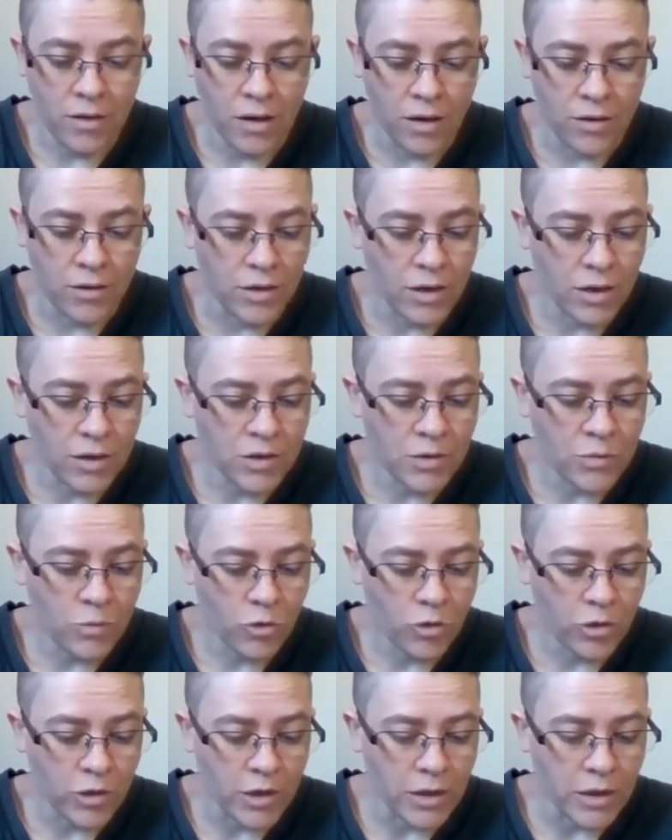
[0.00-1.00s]
and the next
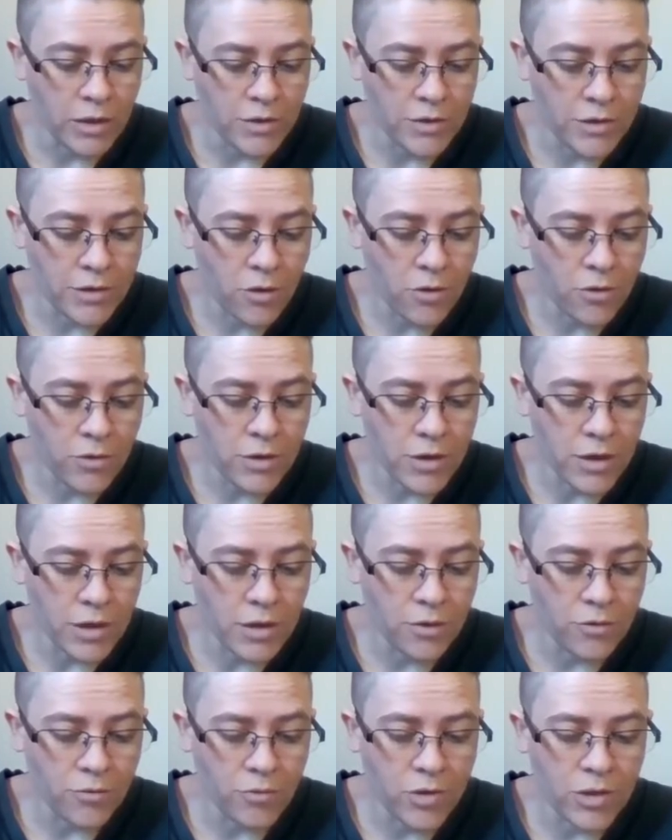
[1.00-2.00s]
morning he saw that
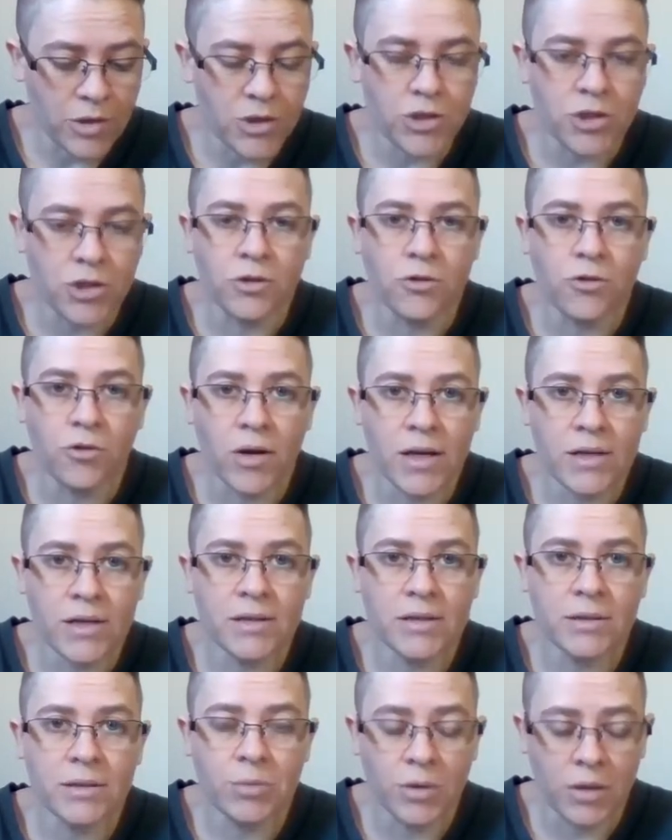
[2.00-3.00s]
he had reached a
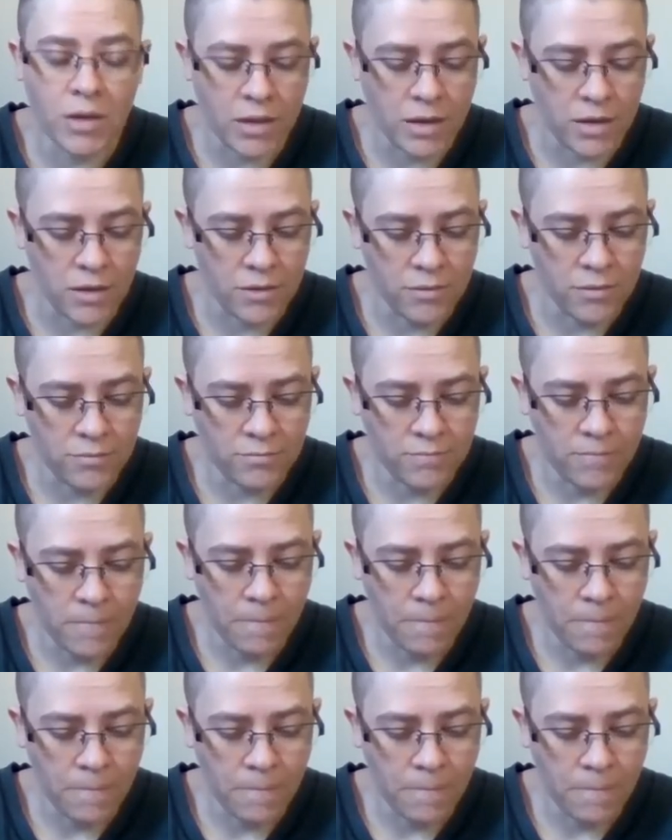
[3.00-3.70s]
grassy plain.